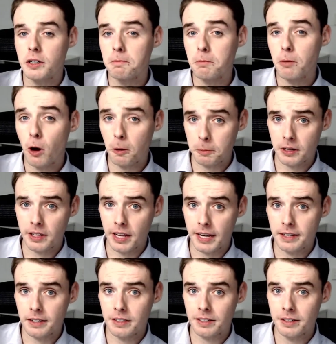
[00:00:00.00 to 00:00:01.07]

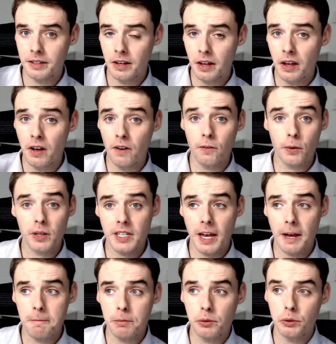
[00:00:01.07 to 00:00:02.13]
populated? For
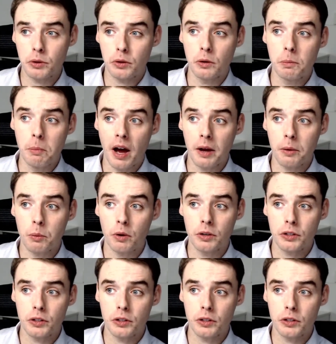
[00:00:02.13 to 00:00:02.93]
example, you might want